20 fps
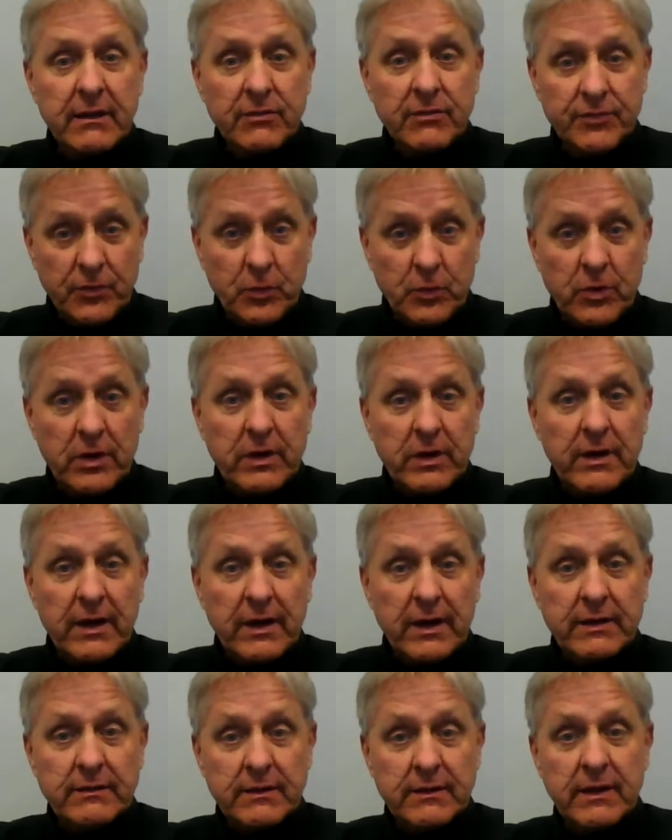for
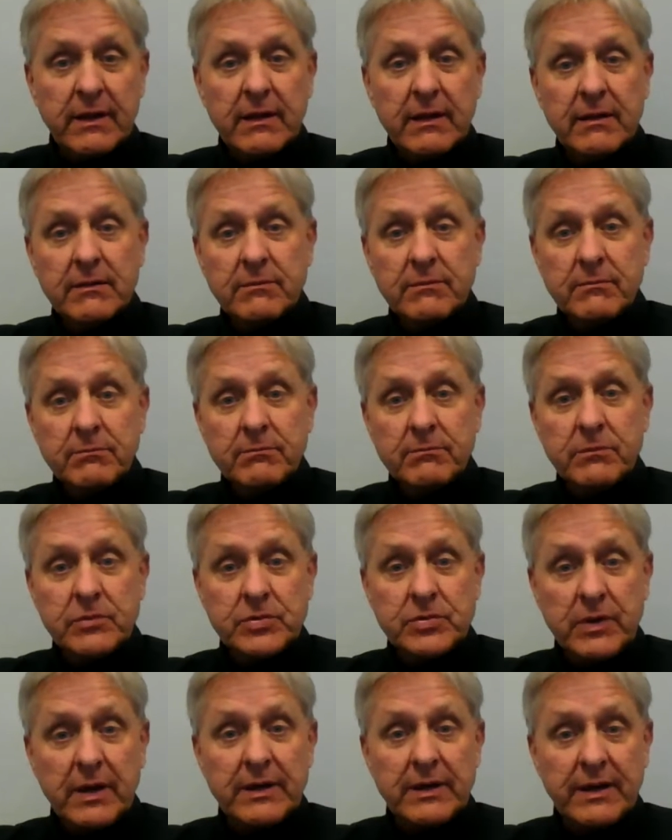and
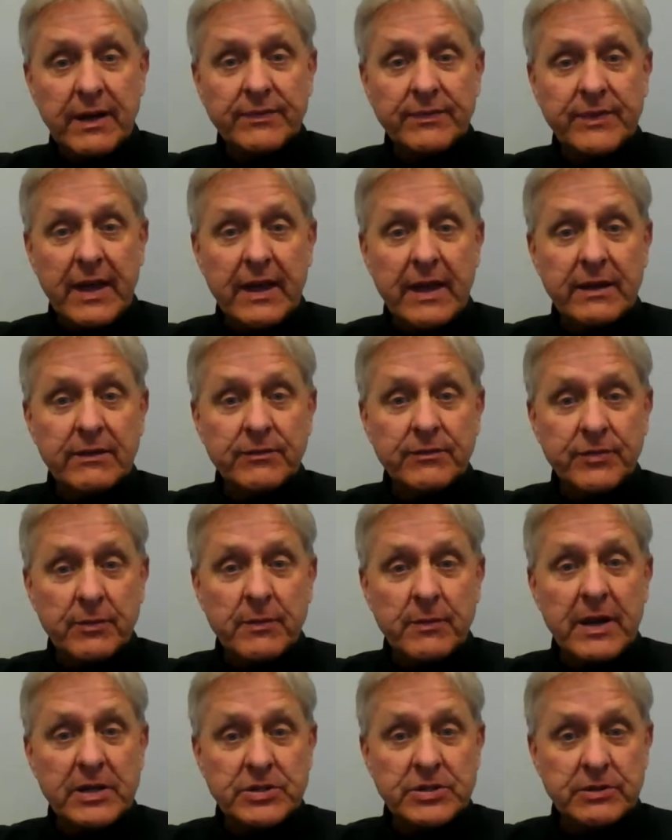trying to get that
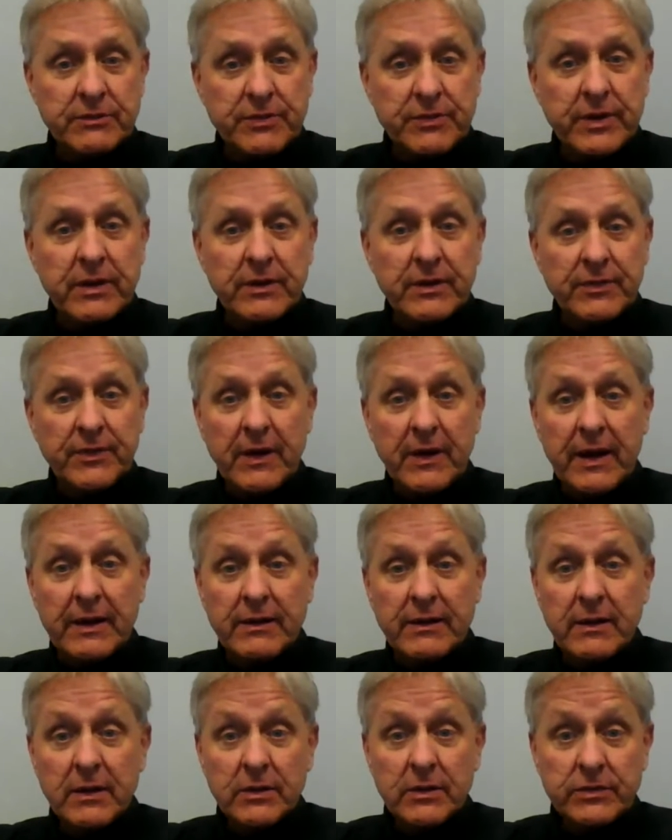information verified.
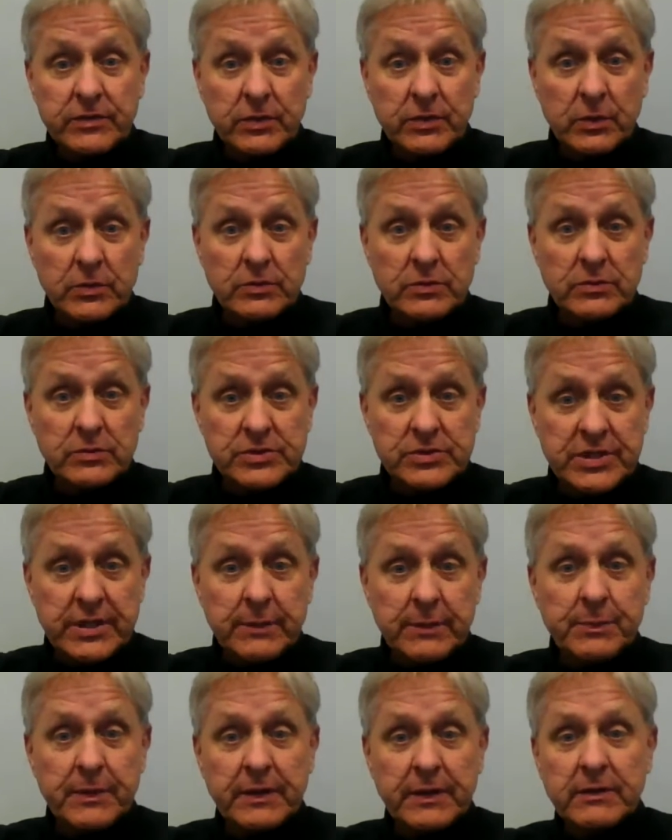So
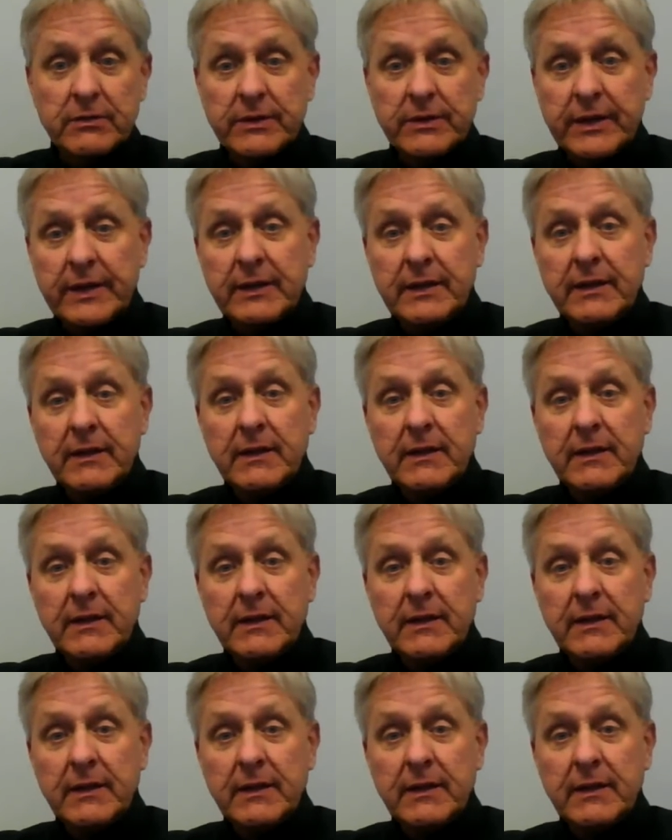typically,